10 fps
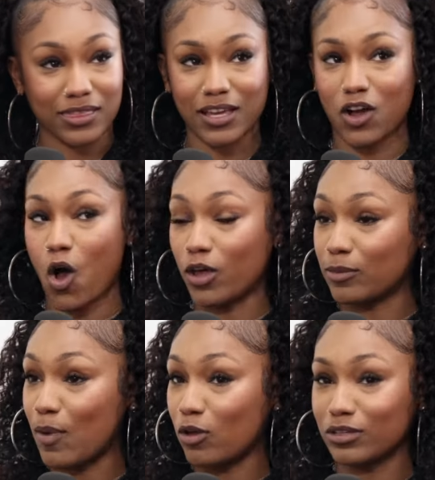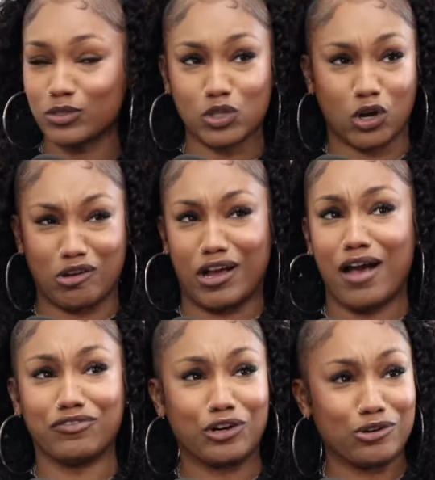Then called the, po the
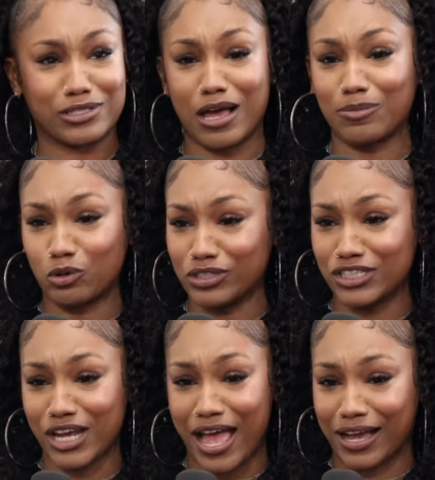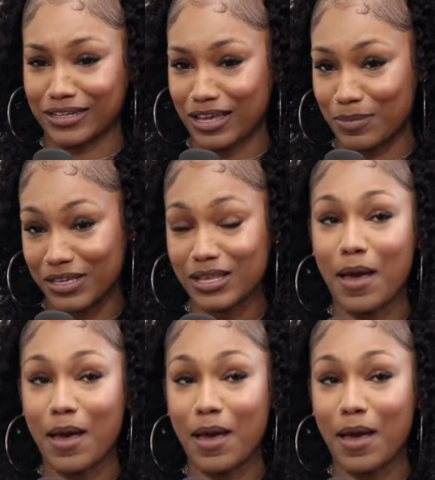governor or something on D J Academics.